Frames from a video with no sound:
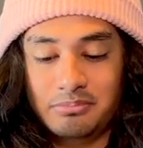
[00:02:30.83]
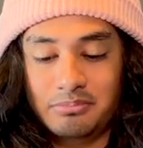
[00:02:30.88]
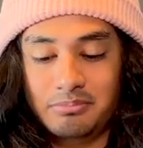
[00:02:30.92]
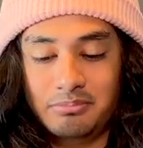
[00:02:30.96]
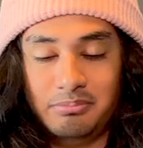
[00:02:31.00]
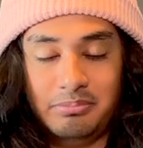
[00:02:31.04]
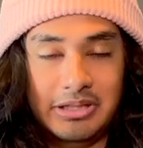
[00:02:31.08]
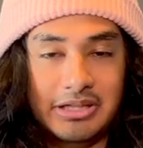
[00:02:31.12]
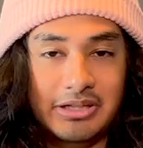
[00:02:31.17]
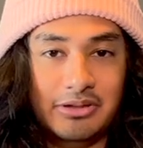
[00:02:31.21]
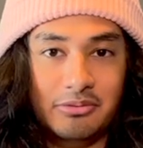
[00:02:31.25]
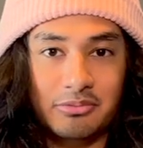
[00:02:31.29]

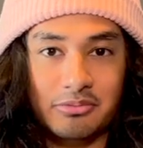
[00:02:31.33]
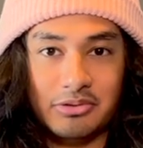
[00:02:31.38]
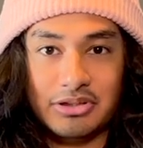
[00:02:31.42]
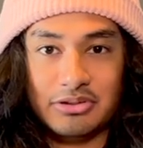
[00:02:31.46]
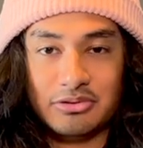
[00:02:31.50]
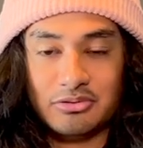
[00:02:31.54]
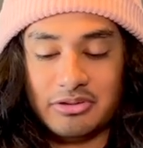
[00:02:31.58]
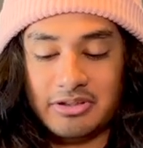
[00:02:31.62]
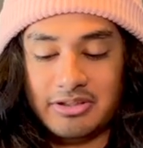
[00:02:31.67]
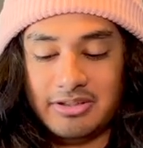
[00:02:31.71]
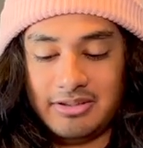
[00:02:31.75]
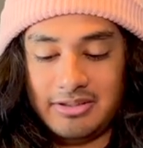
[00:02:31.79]
big
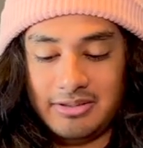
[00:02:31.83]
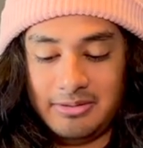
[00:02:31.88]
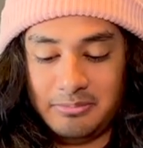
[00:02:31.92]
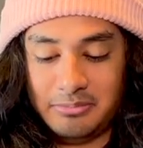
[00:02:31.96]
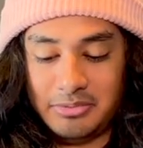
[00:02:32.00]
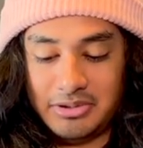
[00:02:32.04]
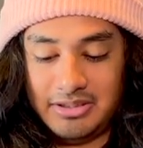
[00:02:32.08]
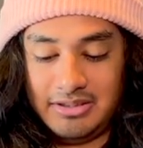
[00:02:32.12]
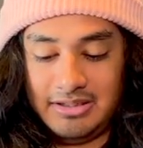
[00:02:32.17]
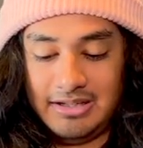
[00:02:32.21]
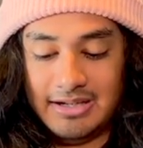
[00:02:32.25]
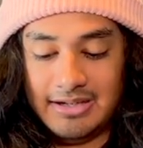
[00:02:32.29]
wrists or anything,
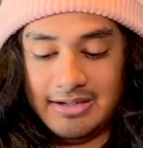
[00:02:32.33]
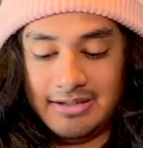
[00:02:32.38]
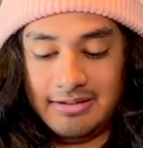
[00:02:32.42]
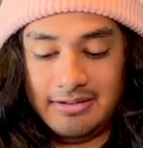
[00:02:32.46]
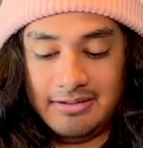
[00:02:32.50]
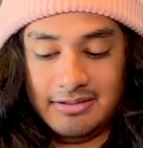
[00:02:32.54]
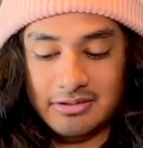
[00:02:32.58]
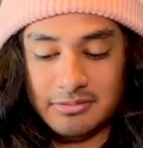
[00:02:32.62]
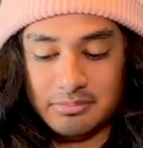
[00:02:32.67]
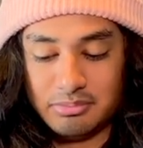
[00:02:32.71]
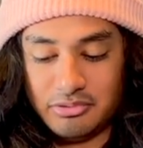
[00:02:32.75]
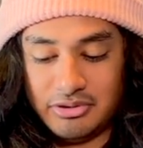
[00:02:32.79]
but yeah, it
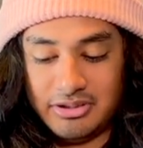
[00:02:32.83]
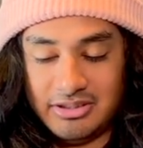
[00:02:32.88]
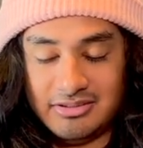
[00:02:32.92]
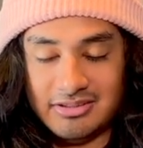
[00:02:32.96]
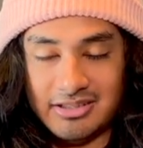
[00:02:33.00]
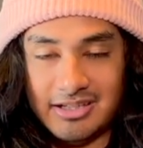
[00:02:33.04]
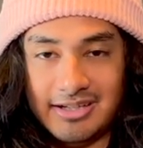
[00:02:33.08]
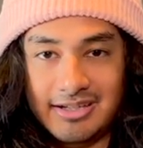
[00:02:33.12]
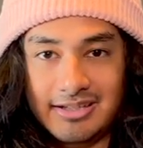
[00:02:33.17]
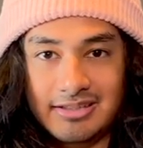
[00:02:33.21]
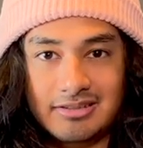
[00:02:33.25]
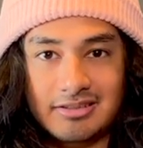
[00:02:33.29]
is pretty
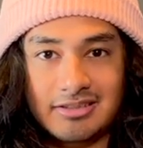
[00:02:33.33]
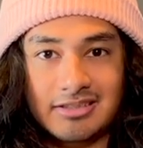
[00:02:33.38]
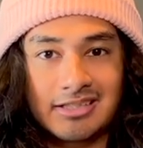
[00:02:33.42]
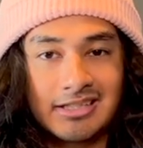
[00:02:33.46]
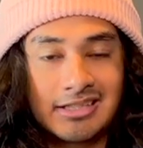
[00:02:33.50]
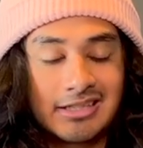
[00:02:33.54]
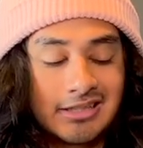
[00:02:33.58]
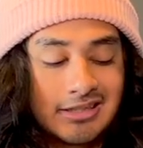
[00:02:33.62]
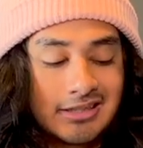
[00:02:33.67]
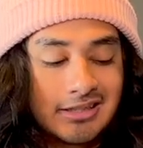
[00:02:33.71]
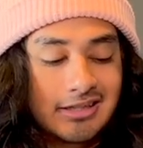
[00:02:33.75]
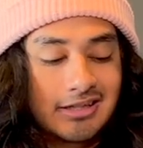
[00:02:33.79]
tight,
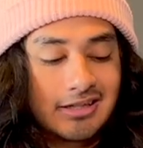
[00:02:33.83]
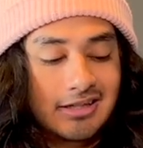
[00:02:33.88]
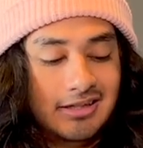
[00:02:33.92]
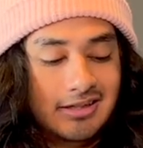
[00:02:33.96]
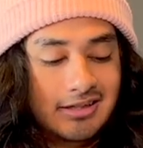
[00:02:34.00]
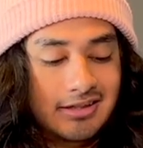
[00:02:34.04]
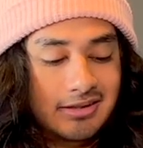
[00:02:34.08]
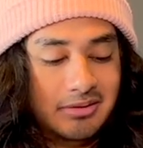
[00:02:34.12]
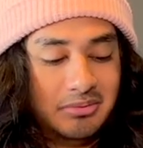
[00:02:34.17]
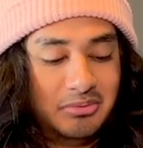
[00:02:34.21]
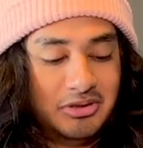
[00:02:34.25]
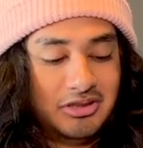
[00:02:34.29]

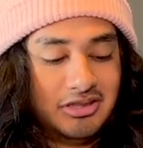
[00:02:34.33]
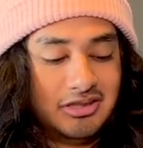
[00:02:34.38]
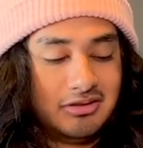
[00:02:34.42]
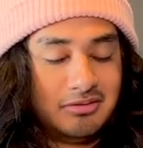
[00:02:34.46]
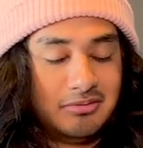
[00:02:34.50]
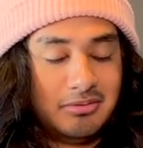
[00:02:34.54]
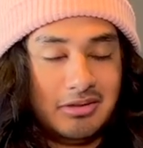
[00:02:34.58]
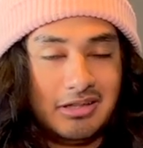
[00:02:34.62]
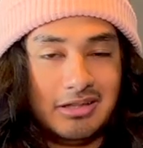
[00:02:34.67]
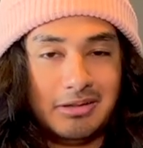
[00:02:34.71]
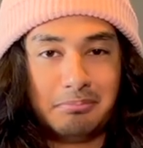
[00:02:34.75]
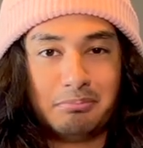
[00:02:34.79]
which is
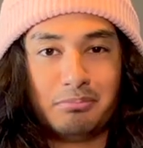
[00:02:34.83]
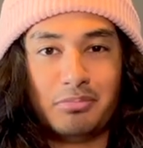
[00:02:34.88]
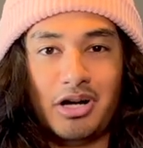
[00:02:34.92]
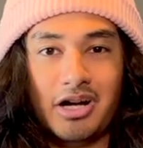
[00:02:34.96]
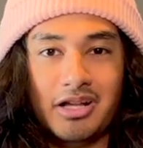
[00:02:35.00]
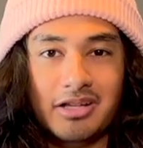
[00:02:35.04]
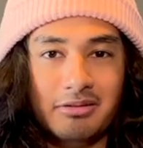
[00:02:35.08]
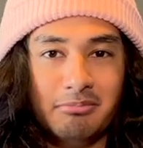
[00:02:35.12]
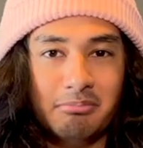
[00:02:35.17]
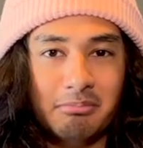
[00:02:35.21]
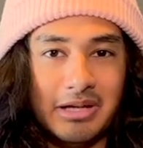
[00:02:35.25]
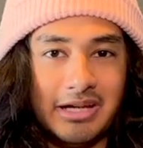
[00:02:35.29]

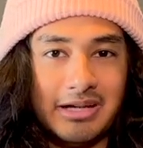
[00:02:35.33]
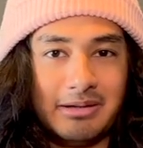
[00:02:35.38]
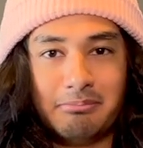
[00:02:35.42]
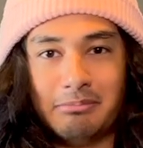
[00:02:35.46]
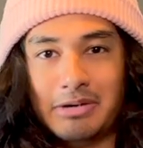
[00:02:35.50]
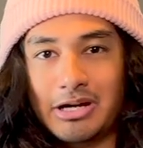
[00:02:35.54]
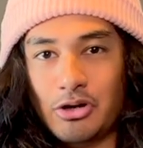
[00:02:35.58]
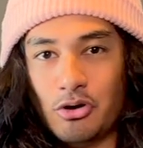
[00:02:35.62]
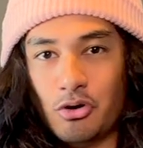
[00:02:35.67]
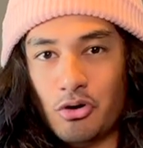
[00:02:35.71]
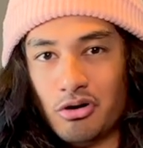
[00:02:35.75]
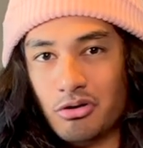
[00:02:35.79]
probably like
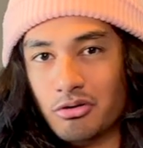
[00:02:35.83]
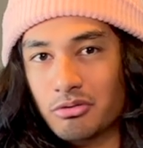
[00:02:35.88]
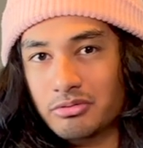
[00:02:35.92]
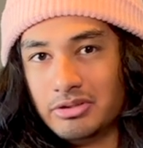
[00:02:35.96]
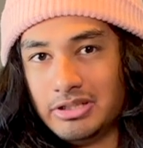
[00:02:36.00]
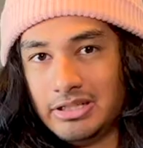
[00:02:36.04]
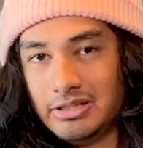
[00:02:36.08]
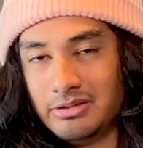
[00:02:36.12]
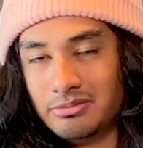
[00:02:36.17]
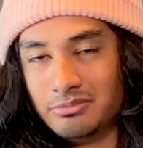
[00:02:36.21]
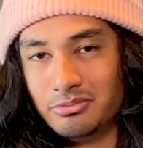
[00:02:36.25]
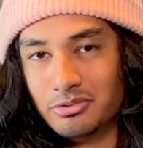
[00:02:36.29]
my
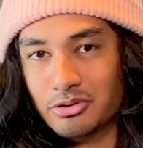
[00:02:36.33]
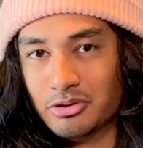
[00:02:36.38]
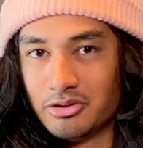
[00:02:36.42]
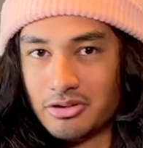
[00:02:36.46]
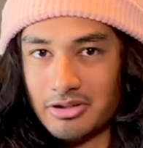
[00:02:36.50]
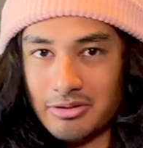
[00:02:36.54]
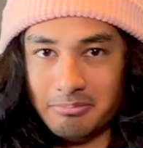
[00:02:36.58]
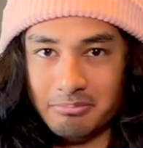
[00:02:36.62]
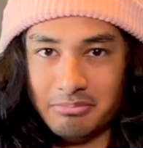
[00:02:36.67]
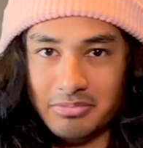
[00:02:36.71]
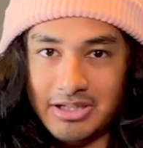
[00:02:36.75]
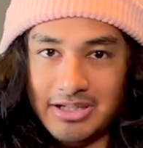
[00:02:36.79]
only real
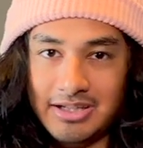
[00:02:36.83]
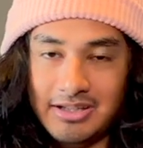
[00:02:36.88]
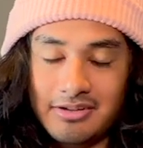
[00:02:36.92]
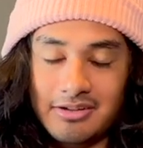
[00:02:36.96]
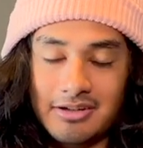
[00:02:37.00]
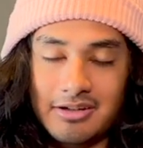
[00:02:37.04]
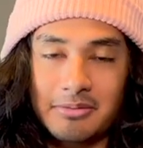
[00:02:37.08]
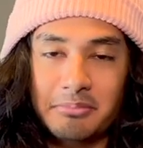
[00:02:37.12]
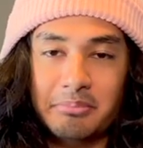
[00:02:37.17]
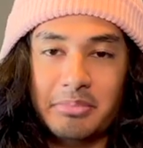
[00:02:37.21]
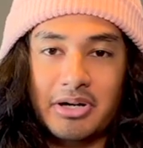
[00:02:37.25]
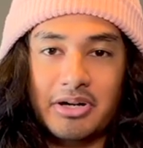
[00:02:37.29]
complaint
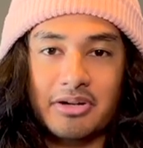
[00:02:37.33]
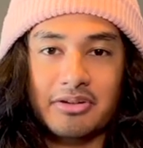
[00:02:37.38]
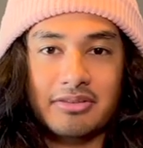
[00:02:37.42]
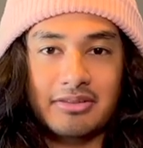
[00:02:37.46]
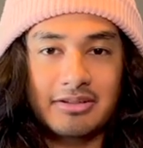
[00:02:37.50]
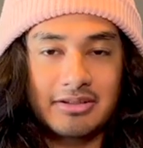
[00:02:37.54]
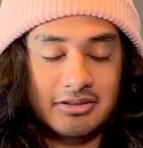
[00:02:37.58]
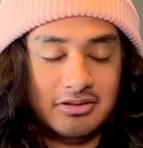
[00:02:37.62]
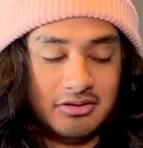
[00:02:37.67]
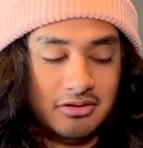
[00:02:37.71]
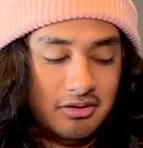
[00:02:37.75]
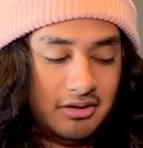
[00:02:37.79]
about
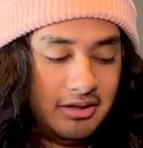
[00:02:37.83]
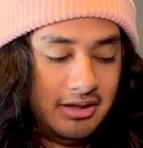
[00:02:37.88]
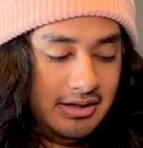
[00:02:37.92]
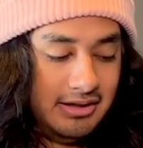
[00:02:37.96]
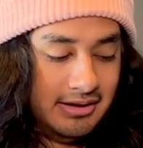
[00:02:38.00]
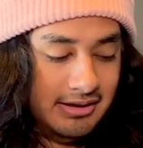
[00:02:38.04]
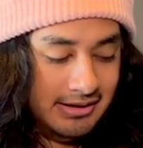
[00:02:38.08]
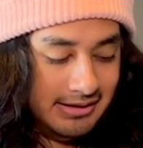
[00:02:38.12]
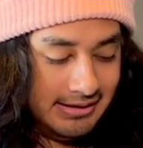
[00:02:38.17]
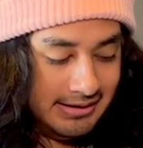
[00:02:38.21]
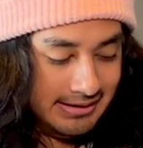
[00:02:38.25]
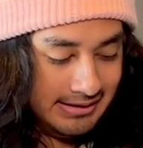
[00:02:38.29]
this
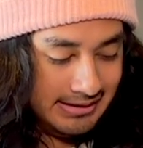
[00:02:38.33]
hoodie.